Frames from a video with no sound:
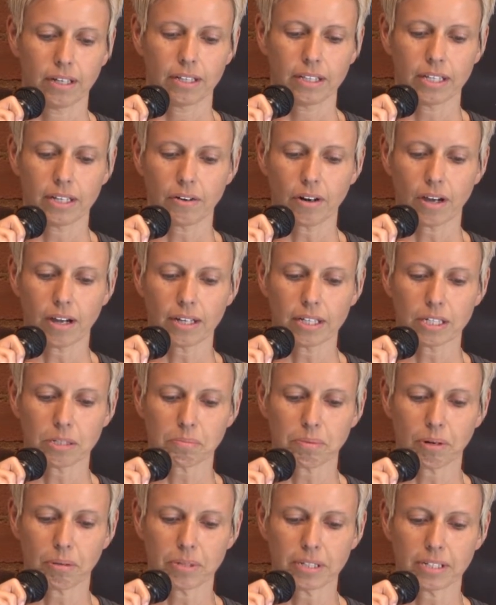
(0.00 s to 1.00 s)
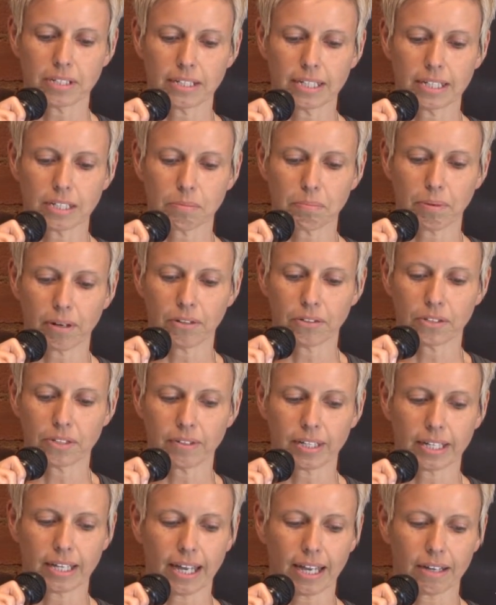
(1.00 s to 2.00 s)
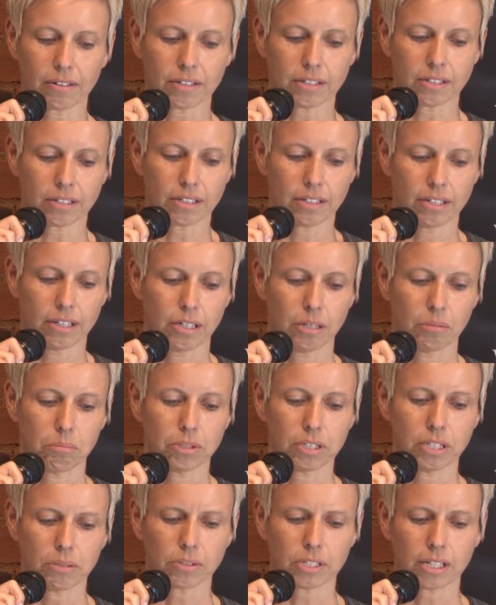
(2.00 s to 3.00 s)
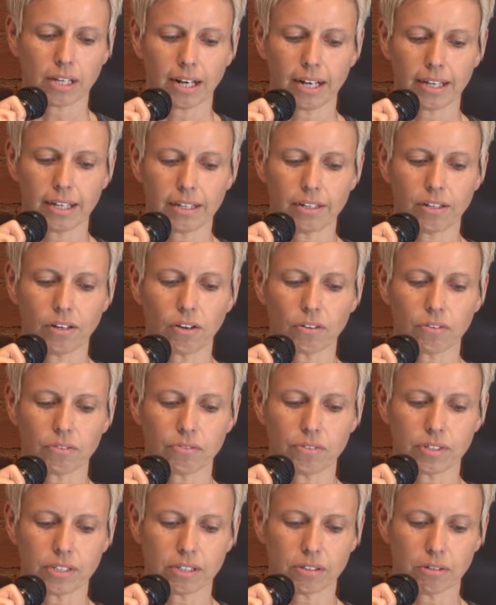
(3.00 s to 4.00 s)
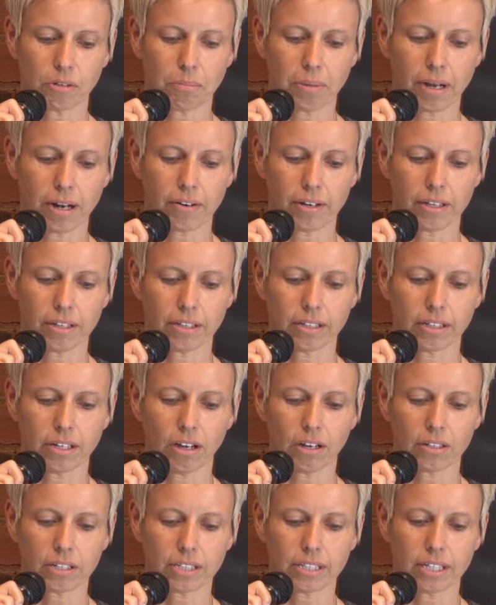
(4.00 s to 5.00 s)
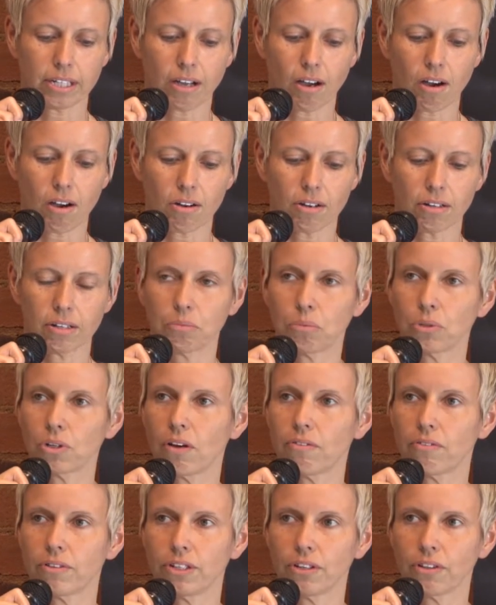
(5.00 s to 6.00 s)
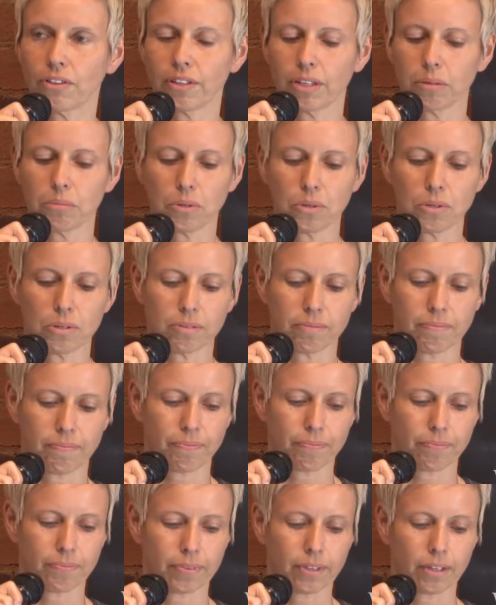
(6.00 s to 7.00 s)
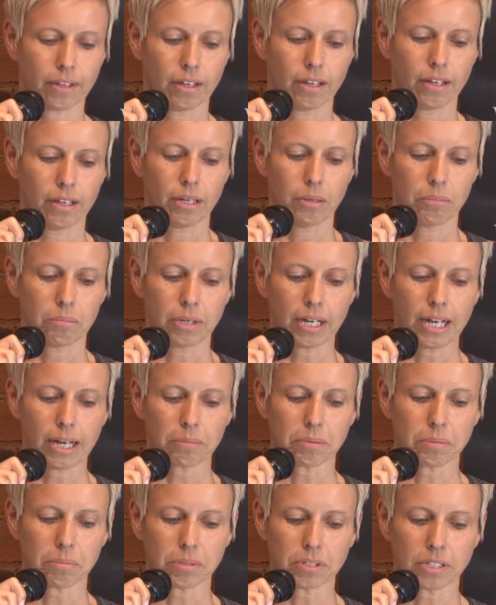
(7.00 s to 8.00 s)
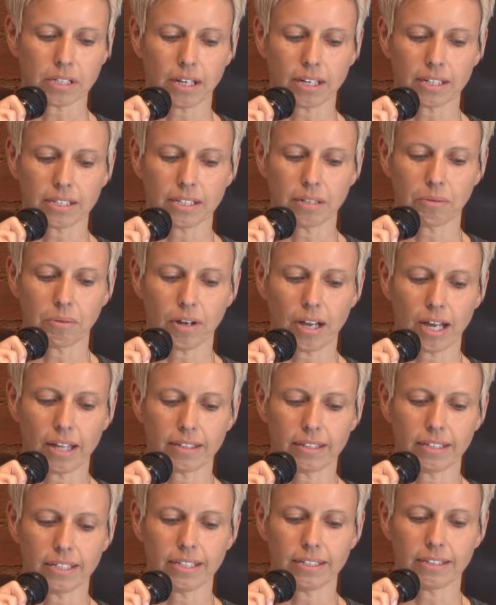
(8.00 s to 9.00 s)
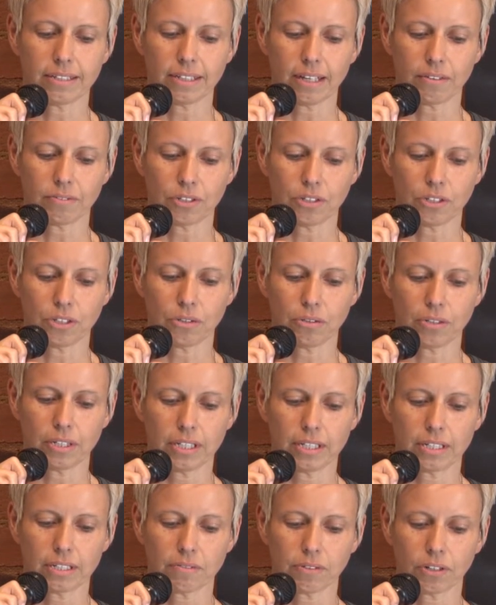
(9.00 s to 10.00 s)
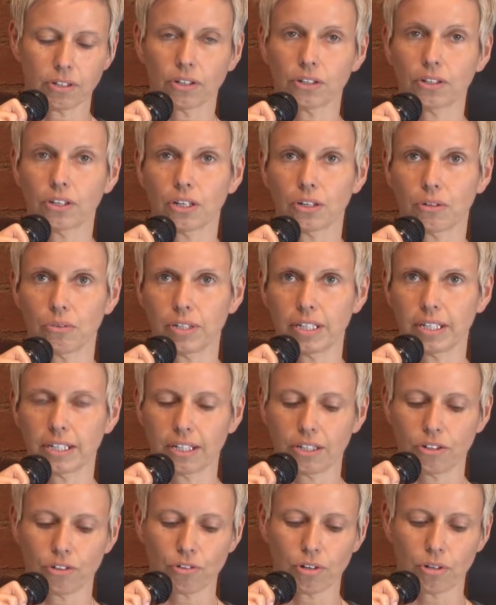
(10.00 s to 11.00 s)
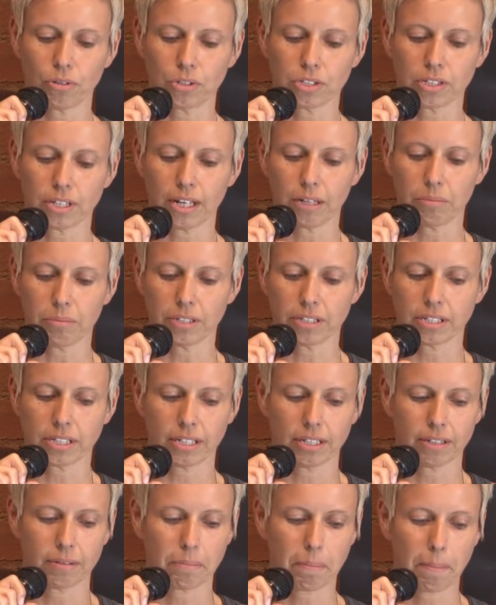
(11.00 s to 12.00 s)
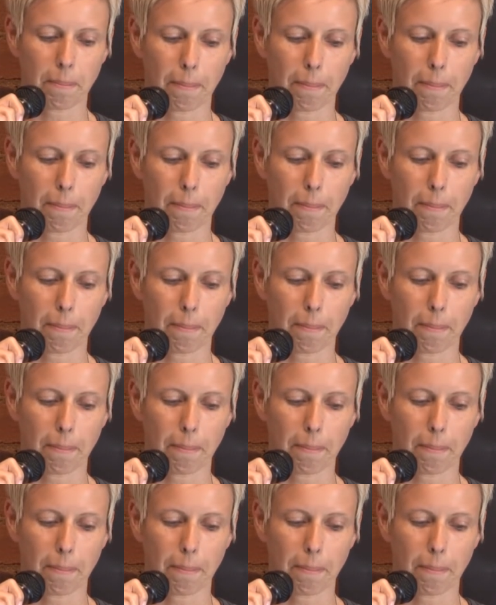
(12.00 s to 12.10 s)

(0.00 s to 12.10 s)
Their eyes promised an explosive encounter, but there was a clear non-physical barrier that guarded their heart and would offer nothing more. Perhaps precisely what Heather needed after two years of career-controlled celibacy.